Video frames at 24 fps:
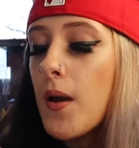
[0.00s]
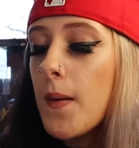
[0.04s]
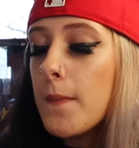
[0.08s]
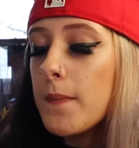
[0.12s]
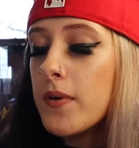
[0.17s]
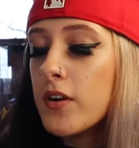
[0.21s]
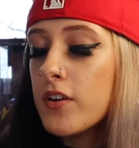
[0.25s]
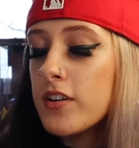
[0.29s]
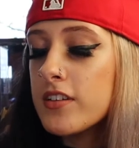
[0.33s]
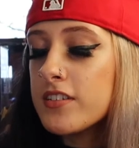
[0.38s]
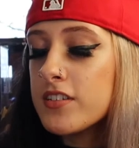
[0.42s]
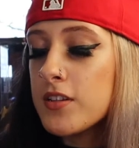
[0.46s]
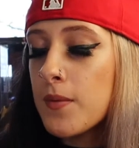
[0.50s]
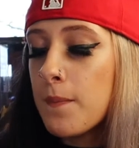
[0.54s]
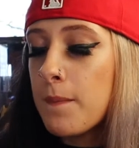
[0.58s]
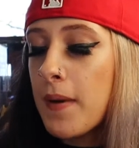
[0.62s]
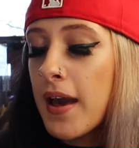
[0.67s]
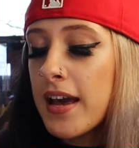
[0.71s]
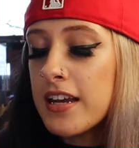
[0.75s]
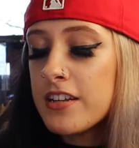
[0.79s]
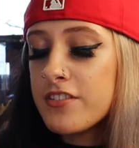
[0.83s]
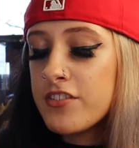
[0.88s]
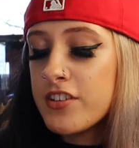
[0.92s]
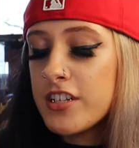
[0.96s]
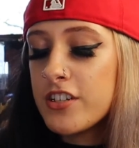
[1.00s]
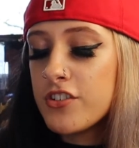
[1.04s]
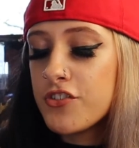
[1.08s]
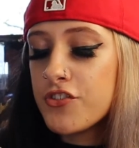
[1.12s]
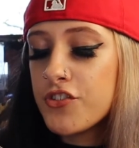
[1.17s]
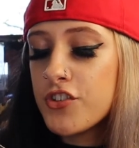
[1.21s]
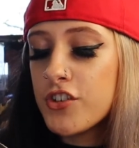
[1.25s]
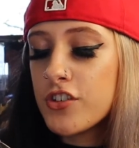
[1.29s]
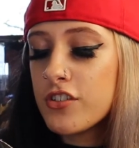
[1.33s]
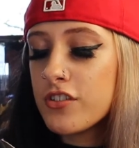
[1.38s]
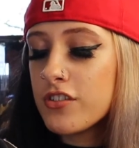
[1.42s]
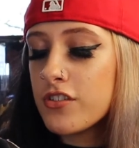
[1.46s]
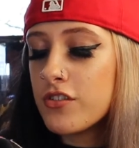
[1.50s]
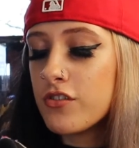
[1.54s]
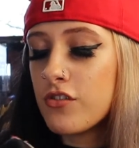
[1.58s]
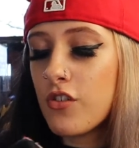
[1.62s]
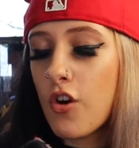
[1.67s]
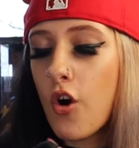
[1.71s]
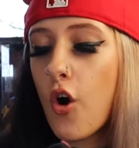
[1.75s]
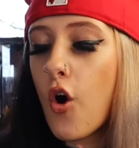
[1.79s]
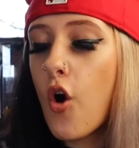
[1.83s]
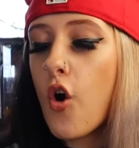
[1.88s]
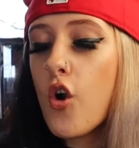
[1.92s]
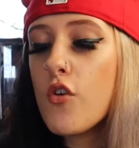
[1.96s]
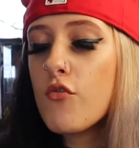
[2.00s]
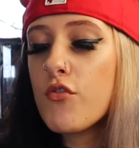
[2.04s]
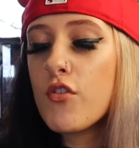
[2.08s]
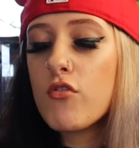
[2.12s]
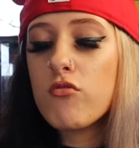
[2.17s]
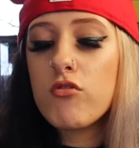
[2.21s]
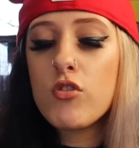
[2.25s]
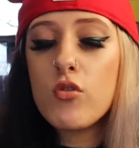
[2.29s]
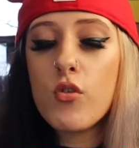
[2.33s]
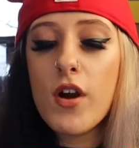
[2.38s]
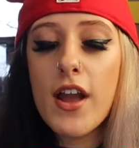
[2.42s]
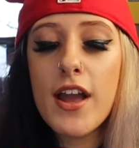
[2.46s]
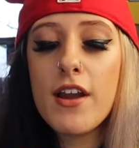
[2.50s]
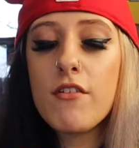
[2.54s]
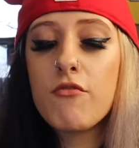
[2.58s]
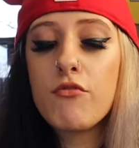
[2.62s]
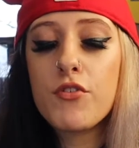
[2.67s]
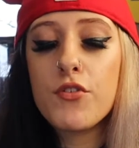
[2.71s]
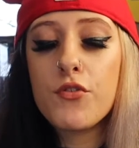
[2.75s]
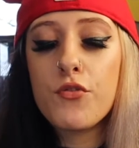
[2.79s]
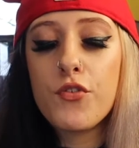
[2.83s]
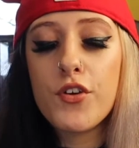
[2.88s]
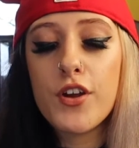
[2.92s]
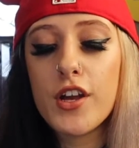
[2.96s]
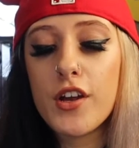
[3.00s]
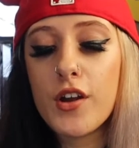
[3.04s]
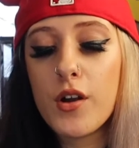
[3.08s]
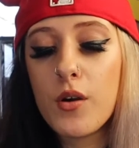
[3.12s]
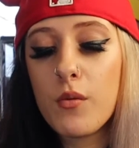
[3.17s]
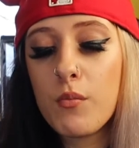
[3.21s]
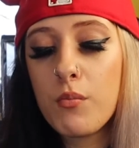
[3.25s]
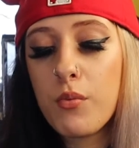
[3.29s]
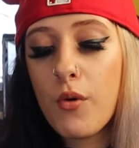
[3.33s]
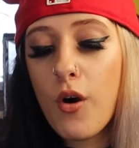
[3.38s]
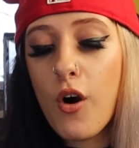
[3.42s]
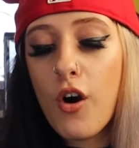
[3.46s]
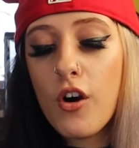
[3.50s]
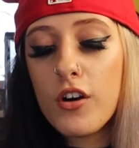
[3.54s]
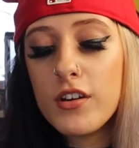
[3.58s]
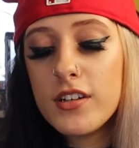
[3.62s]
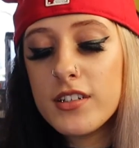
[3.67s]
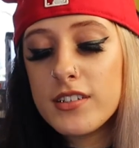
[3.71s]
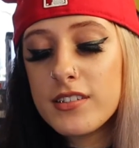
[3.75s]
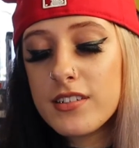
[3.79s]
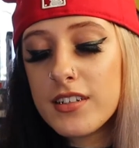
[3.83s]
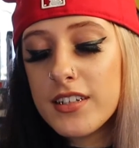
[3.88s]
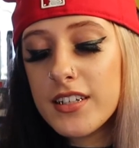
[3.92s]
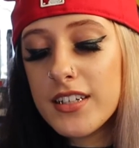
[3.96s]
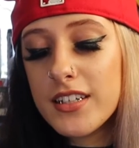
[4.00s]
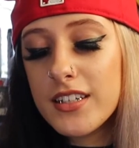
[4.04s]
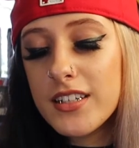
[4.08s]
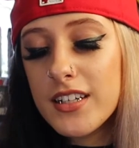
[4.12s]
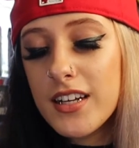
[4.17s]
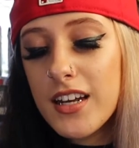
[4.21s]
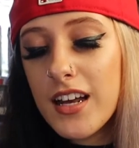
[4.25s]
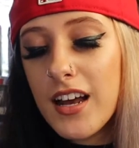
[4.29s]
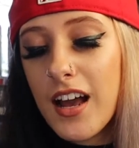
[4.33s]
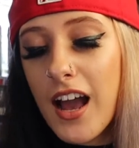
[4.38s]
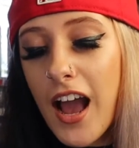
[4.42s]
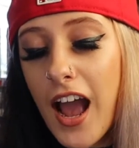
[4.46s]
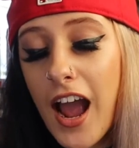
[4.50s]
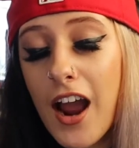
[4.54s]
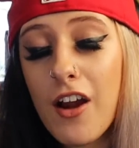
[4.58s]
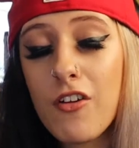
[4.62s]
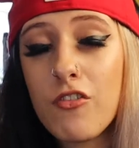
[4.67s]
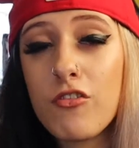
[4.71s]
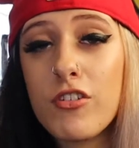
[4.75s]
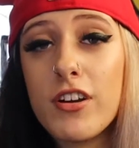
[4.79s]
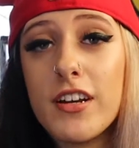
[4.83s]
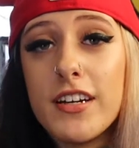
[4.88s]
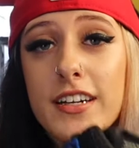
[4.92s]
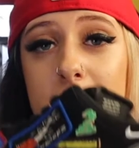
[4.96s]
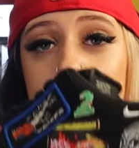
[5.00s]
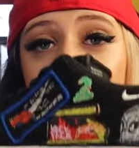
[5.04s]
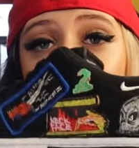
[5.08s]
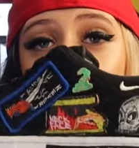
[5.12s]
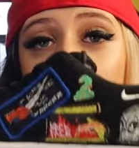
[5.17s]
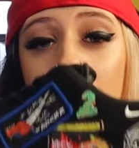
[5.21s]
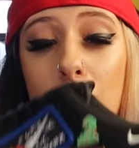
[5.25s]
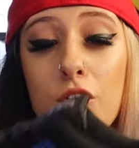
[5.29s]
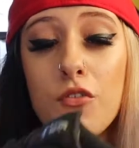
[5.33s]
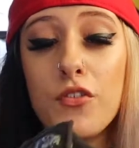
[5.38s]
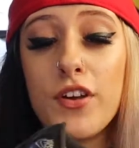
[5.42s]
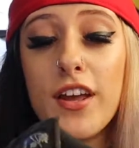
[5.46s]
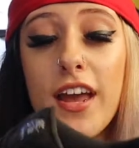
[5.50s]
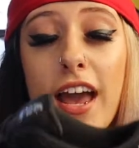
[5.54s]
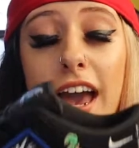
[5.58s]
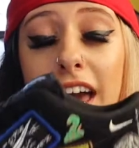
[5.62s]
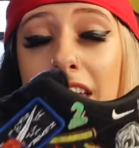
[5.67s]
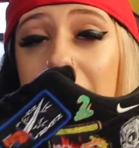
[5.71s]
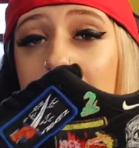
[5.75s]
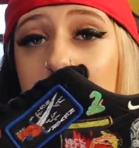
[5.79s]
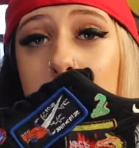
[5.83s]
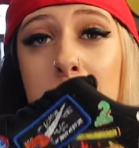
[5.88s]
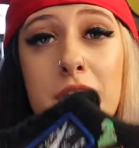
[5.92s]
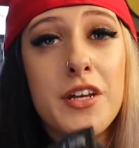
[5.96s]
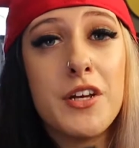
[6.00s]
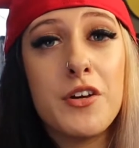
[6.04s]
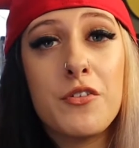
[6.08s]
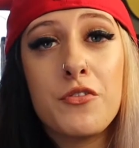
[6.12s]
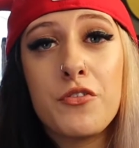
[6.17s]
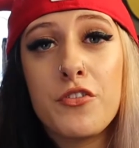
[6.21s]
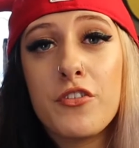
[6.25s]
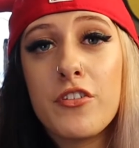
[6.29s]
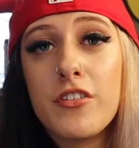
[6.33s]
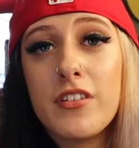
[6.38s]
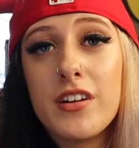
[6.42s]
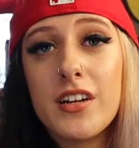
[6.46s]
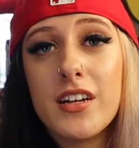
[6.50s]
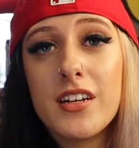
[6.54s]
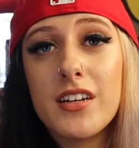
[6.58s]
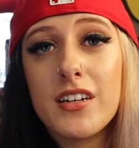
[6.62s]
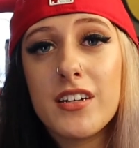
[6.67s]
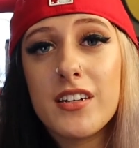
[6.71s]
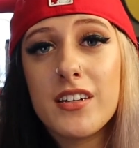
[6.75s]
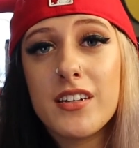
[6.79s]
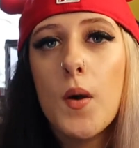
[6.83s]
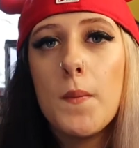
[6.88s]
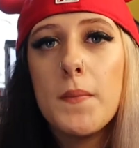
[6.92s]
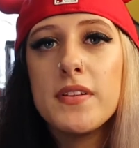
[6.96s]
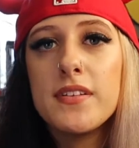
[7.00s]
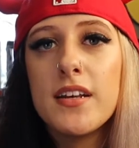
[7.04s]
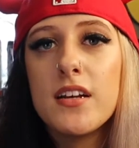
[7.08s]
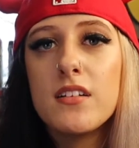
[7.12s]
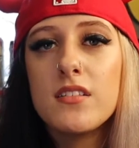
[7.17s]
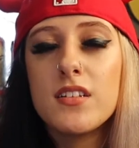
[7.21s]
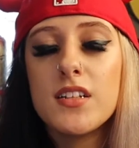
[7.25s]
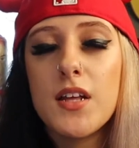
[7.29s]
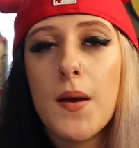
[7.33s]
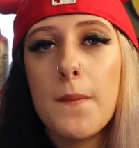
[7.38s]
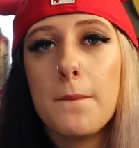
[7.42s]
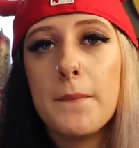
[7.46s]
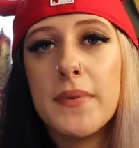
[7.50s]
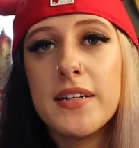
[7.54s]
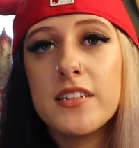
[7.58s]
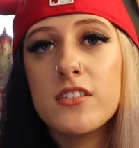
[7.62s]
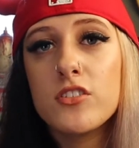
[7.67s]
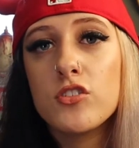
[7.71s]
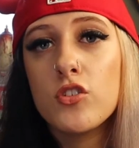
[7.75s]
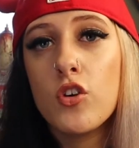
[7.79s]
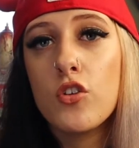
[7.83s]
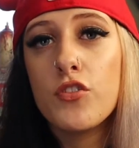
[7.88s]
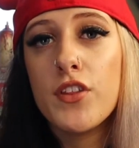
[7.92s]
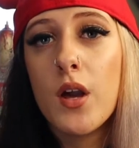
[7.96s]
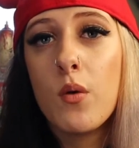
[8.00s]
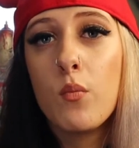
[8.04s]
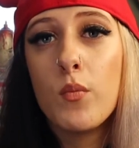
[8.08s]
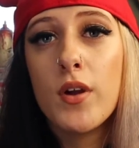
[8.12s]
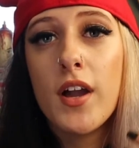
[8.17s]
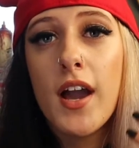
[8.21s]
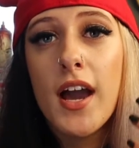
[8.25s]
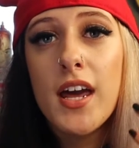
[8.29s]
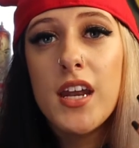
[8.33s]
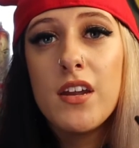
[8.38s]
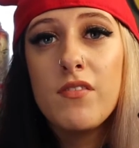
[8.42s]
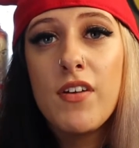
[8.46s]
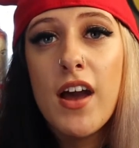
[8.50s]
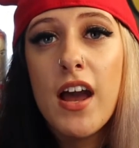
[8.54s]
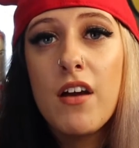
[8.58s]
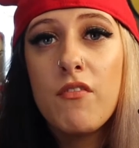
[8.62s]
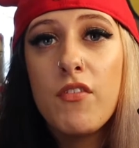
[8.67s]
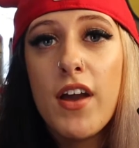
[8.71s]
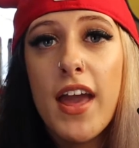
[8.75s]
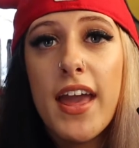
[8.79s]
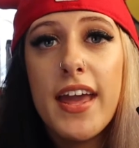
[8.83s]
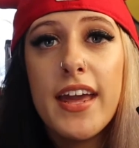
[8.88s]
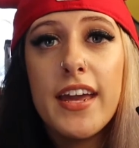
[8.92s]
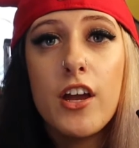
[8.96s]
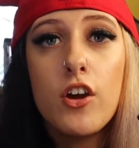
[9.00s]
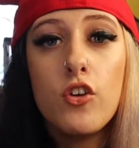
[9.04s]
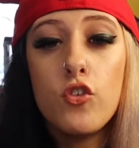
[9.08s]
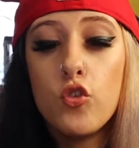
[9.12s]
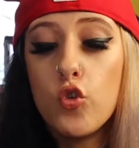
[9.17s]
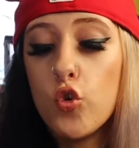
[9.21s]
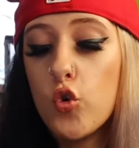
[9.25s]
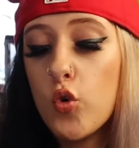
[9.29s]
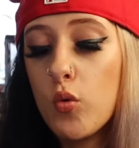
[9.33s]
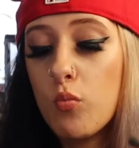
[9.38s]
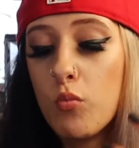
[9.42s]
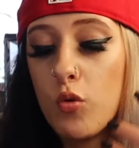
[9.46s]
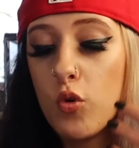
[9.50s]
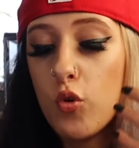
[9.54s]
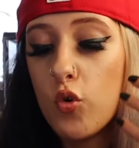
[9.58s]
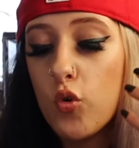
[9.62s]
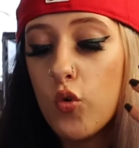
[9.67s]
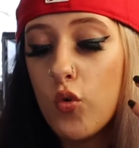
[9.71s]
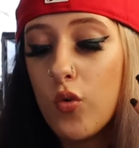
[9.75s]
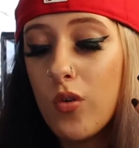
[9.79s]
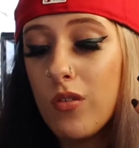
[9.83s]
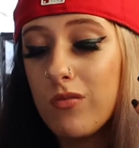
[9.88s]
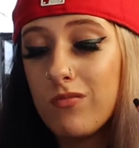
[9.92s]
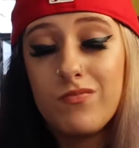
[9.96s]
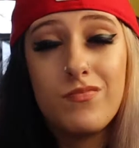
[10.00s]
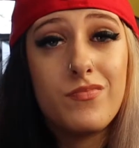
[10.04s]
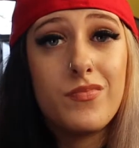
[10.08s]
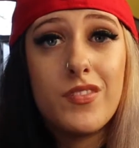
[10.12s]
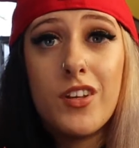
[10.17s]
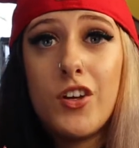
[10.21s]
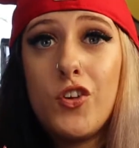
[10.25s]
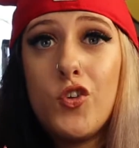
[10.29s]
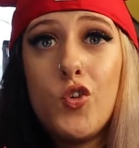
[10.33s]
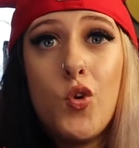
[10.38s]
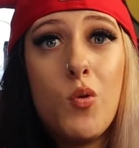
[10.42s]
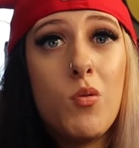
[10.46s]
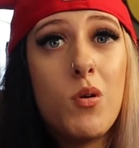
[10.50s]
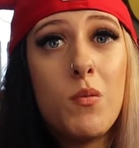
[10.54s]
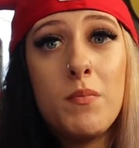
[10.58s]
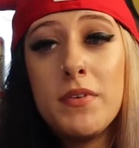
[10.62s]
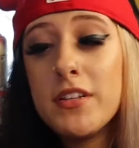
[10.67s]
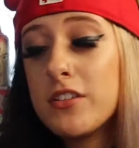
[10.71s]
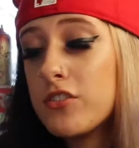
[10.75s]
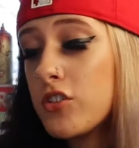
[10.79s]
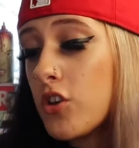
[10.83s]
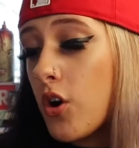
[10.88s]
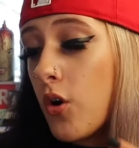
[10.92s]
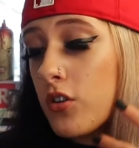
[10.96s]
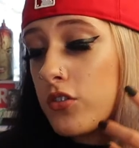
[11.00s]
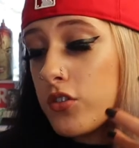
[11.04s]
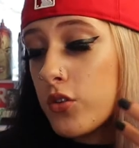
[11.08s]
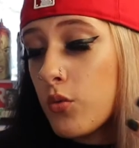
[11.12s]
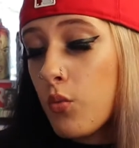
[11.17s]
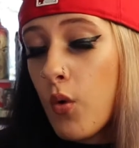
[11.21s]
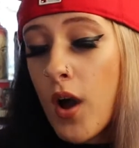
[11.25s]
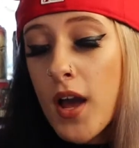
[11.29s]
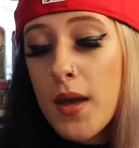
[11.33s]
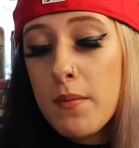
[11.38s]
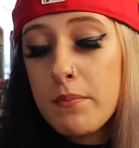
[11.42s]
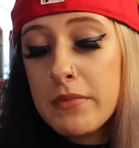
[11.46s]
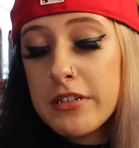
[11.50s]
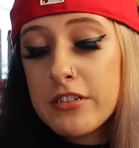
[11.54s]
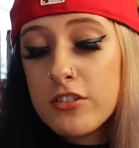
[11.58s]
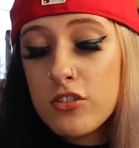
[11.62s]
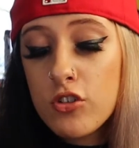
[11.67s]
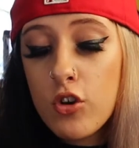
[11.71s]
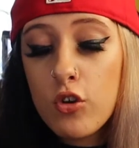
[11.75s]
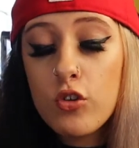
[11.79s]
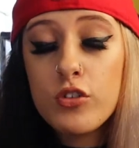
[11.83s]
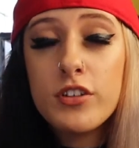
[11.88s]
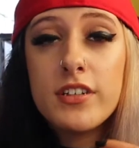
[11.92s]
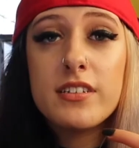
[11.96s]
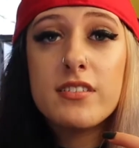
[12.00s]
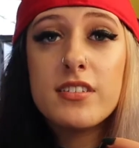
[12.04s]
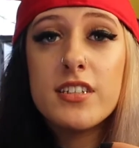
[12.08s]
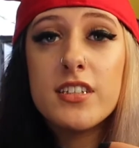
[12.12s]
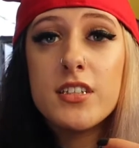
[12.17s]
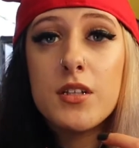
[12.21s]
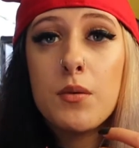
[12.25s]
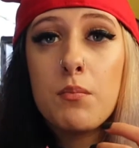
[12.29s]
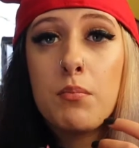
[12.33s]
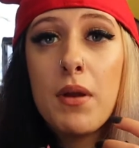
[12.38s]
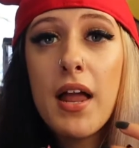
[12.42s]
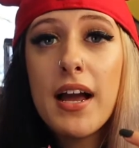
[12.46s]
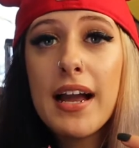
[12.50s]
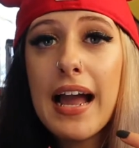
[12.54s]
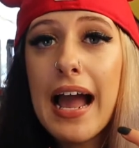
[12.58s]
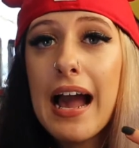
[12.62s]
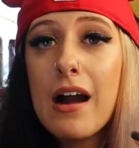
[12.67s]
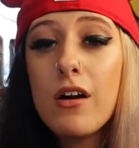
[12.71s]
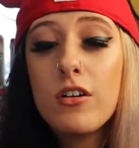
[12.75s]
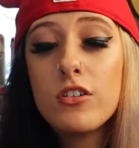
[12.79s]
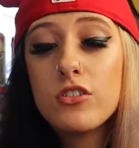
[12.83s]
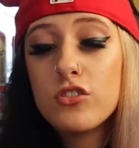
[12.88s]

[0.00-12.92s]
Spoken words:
Because the patches just overrule everything. But honestly, I really love it and I'm here for it. Coming down to that midsole then, we kind of have a normal midsole. It's a white midsole. You can see the black outer